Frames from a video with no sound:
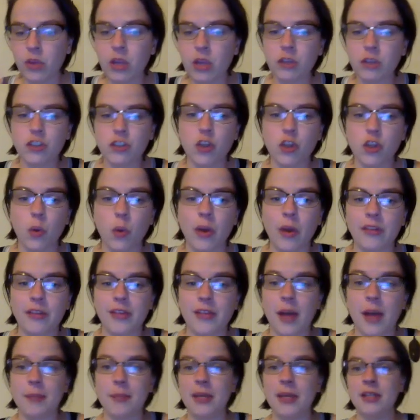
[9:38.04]
So whether
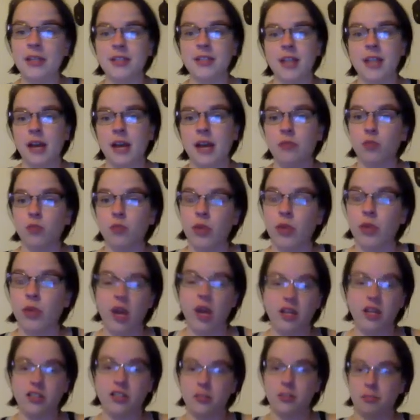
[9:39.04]
that means that we
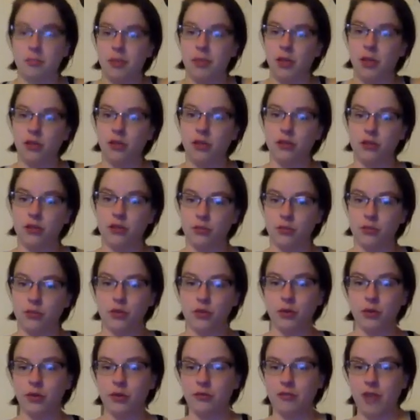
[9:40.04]
custom build some
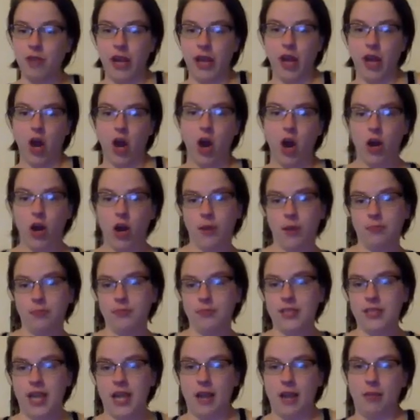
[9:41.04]
sort of like
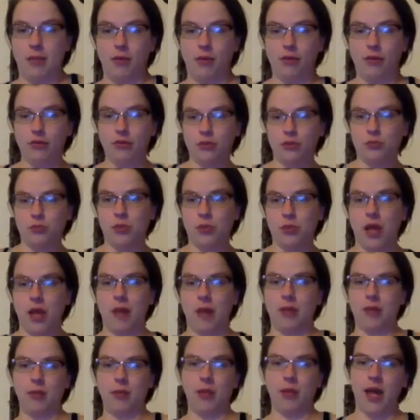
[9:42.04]
arm tables, blah,
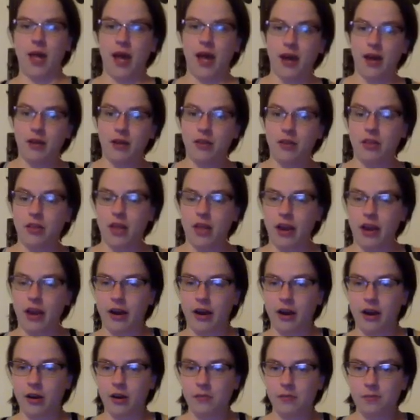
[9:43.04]
blah, blah
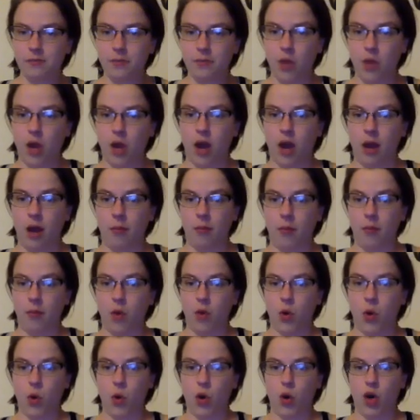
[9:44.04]
there,
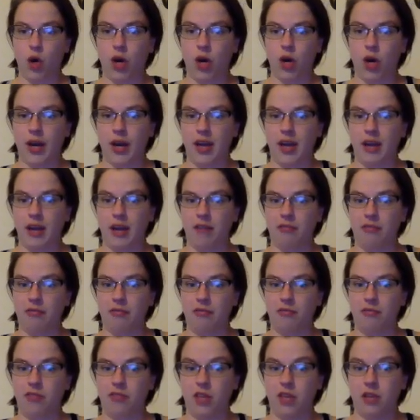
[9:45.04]
or if
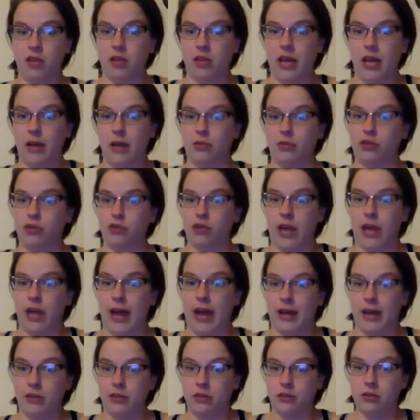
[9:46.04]
the couch
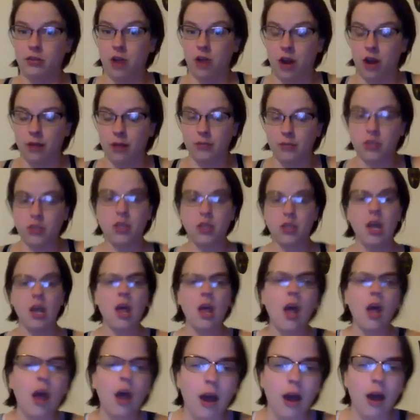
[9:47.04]
has arms,
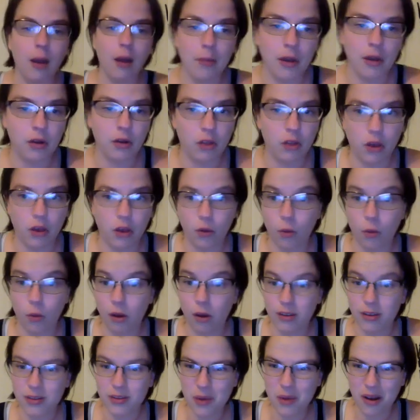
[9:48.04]
it'll go
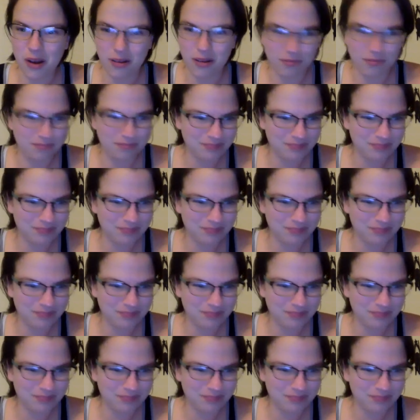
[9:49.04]
wall to wall.